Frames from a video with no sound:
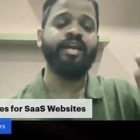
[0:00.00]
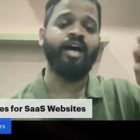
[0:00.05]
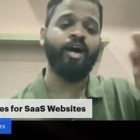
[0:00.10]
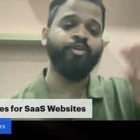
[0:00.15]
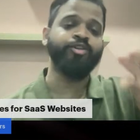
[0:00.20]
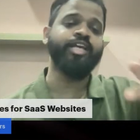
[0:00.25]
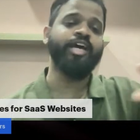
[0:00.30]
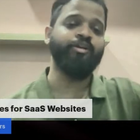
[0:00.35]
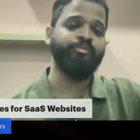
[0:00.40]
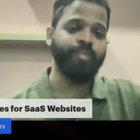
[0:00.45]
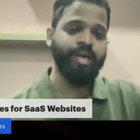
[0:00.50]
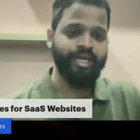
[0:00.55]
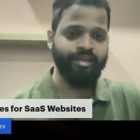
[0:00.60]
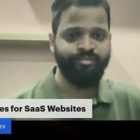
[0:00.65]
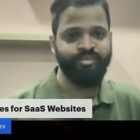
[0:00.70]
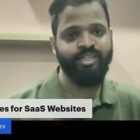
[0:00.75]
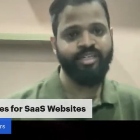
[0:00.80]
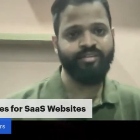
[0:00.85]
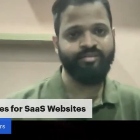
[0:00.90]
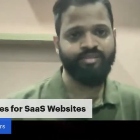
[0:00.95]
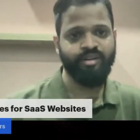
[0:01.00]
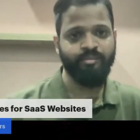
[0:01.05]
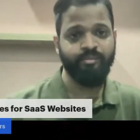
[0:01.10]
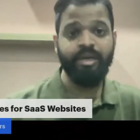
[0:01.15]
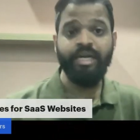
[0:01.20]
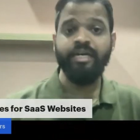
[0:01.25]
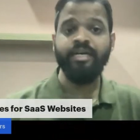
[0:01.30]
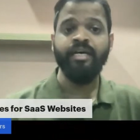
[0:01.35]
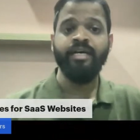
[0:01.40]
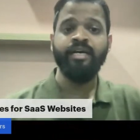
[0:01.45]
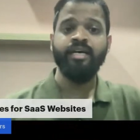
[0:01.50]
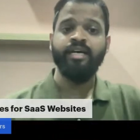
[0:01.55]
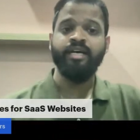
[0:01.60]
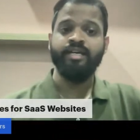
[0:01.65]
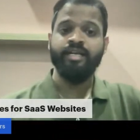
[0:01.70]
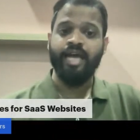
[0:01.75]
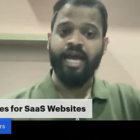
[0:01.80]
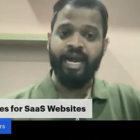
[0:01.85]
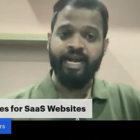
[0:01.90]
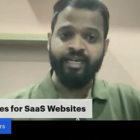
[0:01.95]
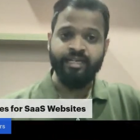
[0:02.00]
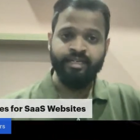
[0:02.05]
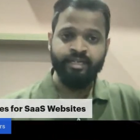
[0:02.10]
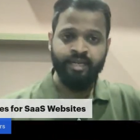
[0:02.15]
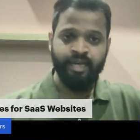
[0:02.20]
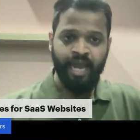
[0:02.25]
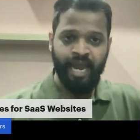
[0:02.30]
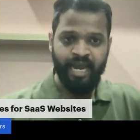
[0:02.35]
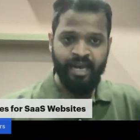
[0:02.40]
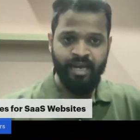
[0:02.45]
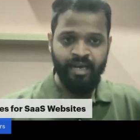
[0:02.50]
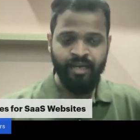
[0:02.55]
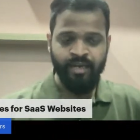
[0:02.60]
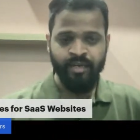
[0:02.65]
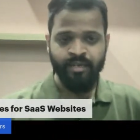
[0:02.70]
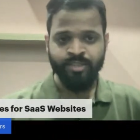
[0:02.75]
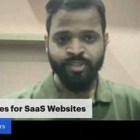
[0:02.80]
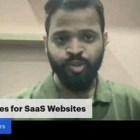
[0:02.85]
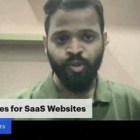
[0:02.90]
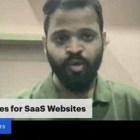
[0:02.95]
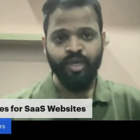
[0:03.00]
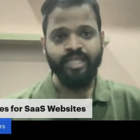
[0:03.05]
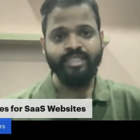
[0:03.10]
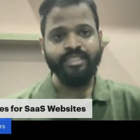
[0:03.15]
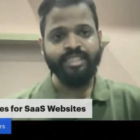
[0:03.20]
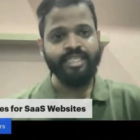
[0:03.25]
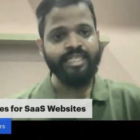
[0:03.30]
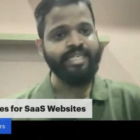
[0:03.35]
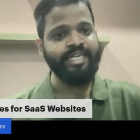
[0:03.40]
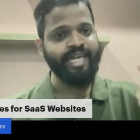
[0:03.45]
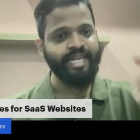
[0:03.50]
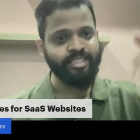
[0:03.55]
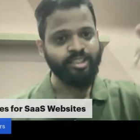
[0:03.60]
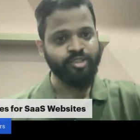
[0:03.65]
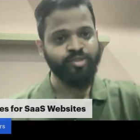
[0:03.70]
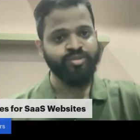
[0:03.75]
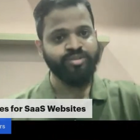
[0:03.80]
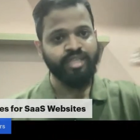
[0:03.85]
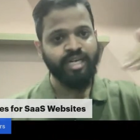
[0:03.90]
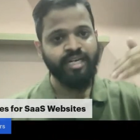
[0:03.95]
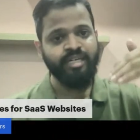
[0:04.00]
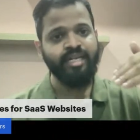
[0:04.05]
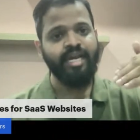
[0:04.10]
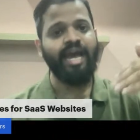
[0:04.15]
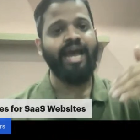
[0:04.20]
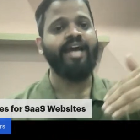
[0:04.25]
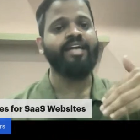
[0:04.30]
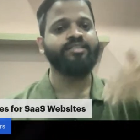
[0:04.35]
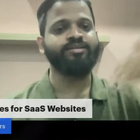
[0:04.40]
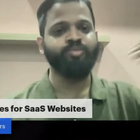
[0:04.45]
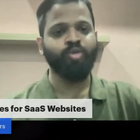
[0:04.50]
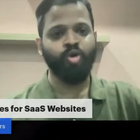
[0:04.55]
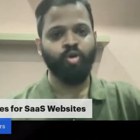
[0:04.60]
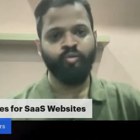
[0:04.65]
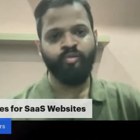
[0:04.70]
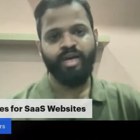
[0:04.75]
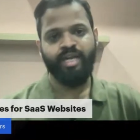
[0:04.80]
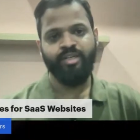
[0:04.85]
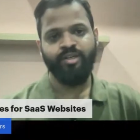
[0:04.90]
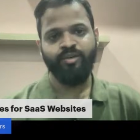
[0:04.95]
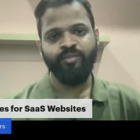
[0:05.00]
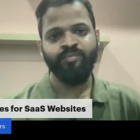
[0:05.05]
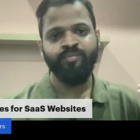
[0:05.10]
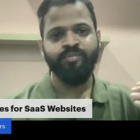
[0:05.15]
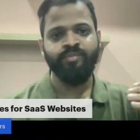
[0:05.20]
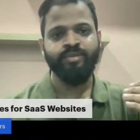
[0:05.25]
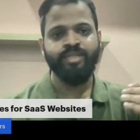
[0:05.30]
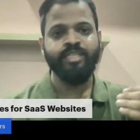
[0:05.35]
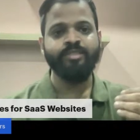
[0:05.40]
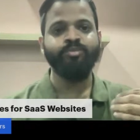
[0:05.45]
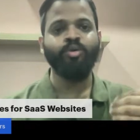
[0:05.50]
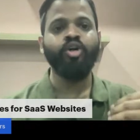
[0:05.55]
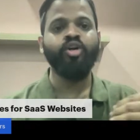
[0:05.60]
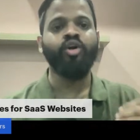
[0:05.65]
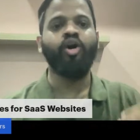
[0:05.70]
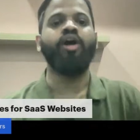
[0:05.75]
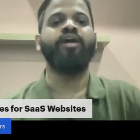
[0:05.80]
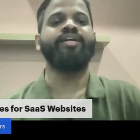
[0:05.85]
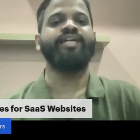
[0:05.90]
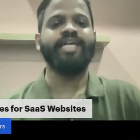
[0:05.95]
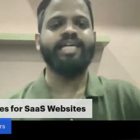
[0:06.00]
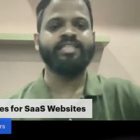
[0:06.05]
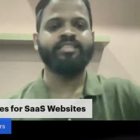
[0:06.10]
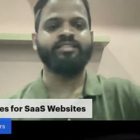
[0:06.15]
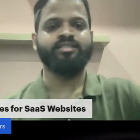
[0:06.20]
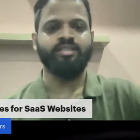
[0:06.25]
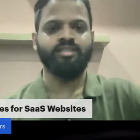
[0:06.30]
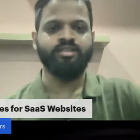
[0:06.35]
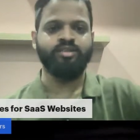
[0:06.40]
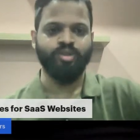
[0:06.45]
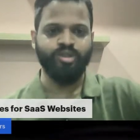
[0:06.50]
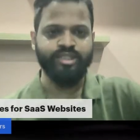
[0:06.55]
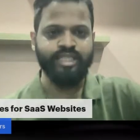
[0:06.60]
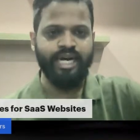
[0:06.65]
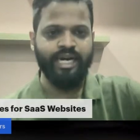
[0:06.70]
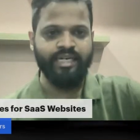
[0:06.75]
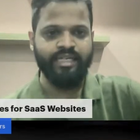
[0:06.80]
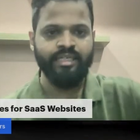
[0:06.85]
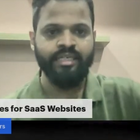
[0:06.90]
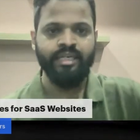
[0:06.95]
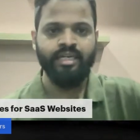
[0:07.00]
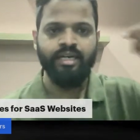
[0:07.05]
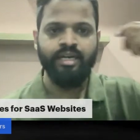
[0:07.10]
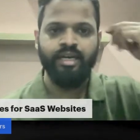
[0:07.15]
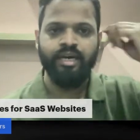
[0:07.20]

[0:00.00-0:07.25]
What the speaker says: and how they have benefited from it, and showcasing it next to that adds more value. There's more context to that.